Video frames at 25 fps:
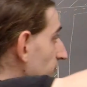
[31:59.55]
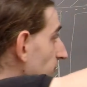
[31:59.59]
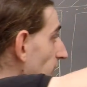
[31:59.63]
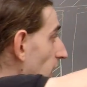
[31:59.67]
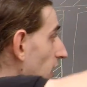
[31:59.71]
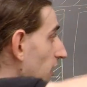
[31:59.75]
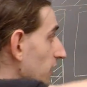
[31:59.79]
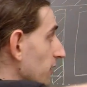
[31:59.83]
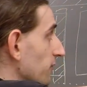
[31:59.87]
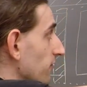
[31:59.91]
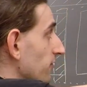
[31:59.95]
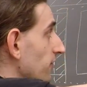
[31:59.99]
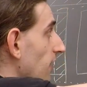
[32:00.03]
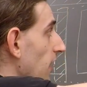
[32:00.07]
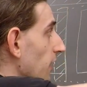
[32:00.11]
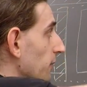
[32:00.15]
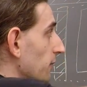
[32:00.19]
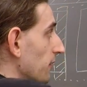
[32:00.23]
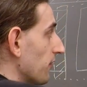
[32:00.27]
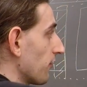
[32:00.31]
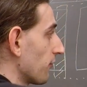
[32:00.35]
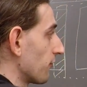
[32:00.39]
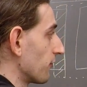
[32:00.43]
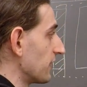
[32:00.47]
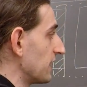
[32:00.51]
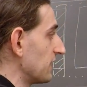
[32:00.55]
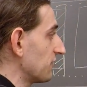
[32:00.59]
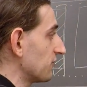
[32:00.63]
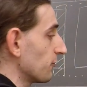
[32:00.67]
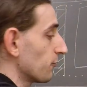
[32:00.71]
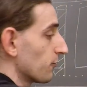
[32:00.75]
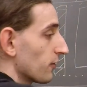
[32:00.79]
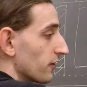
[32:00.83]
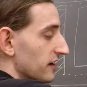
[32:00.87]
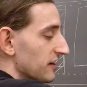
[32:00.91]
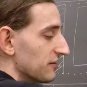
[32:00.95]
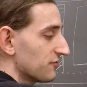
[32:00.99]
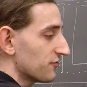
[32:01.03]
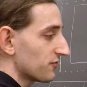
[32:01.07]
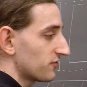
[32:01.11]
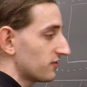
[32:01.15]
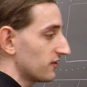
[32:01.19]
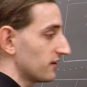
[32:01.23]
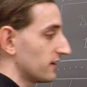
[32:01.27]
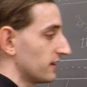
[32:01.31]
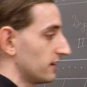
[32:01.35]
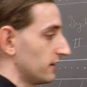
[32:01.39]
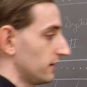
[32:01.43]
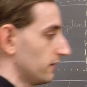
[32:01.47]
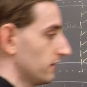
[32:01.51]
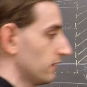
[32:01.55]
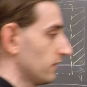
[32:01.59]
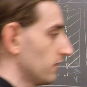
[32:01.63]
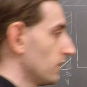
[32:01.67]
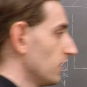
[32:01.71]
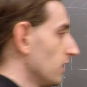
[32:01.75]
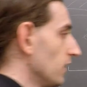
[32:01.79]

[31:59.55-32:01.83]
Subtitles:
volume, the volume of the region we're interested in.